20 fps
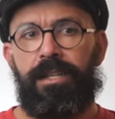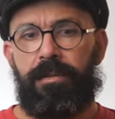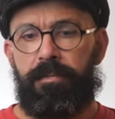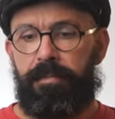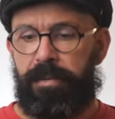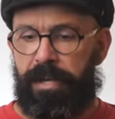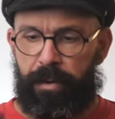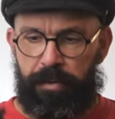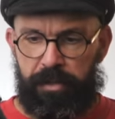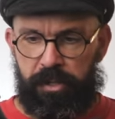
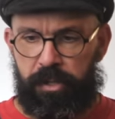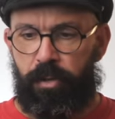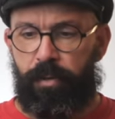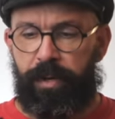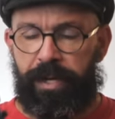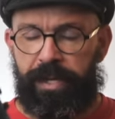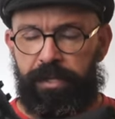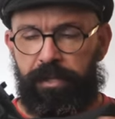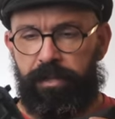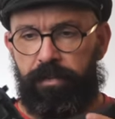but I was
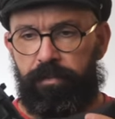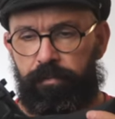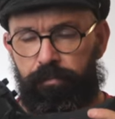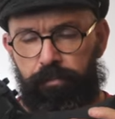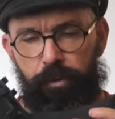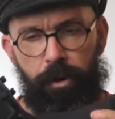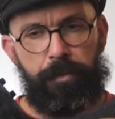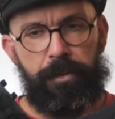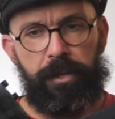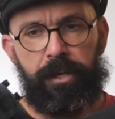doing it
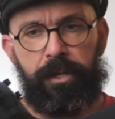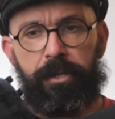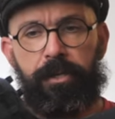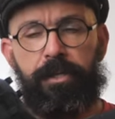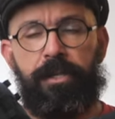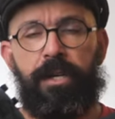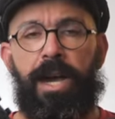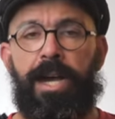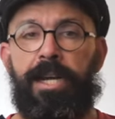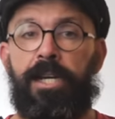proper
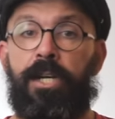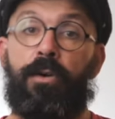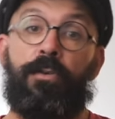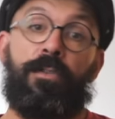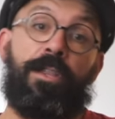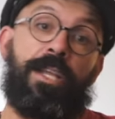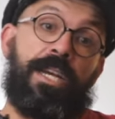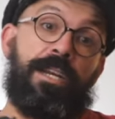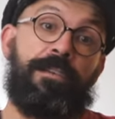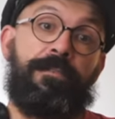good. I know
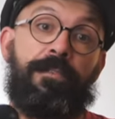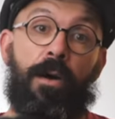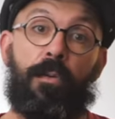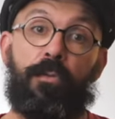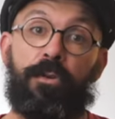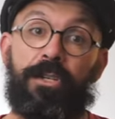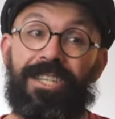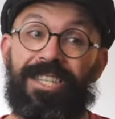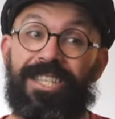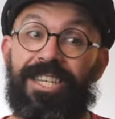that if I
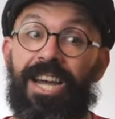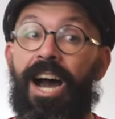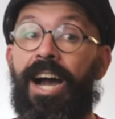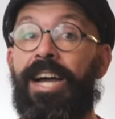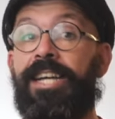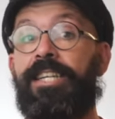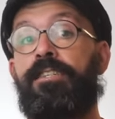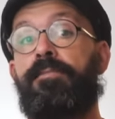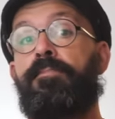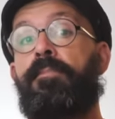would
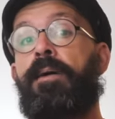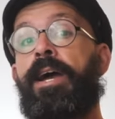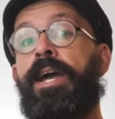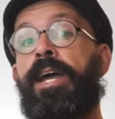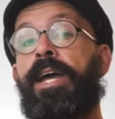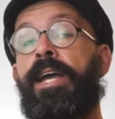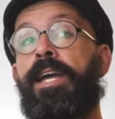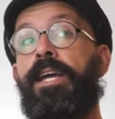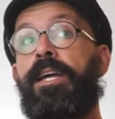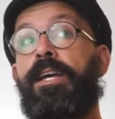tight
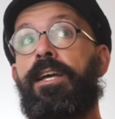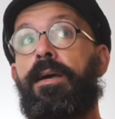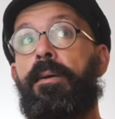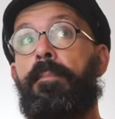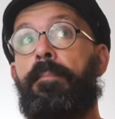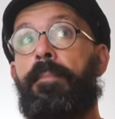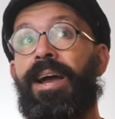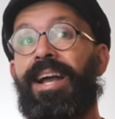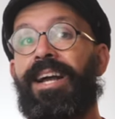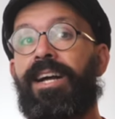my
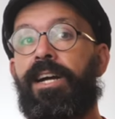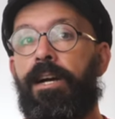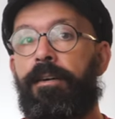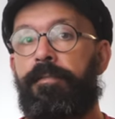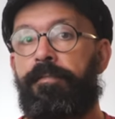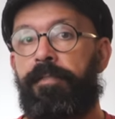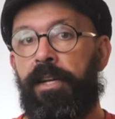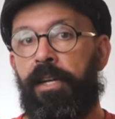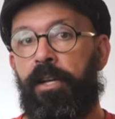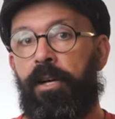
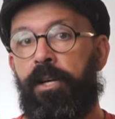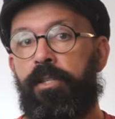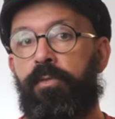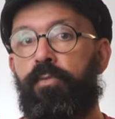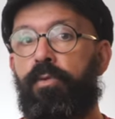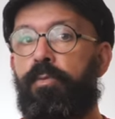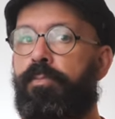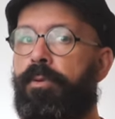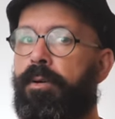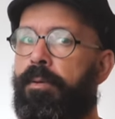cuff a
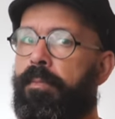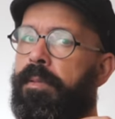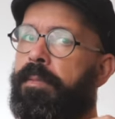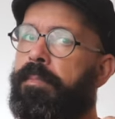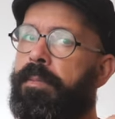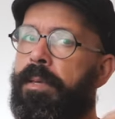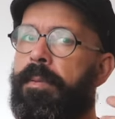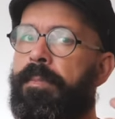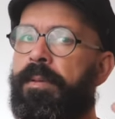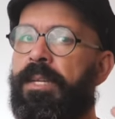lot, would probably
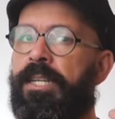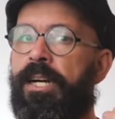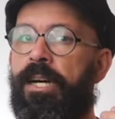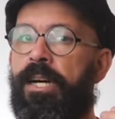be a bit